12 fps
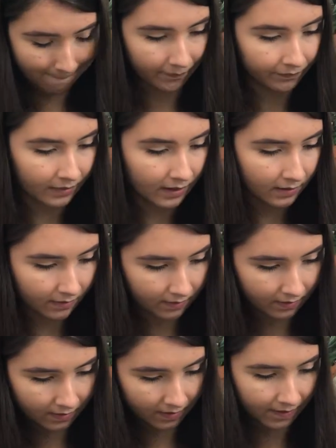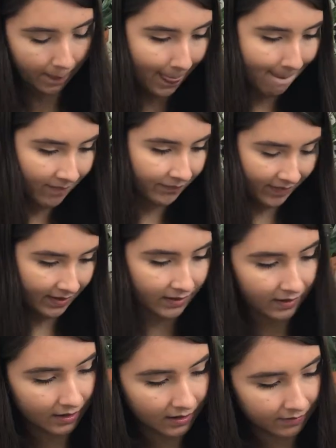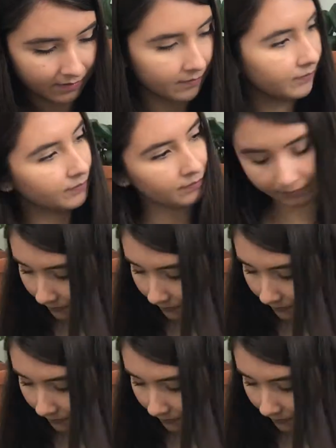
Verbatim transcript: I eventually realized that my mic doesn't work, so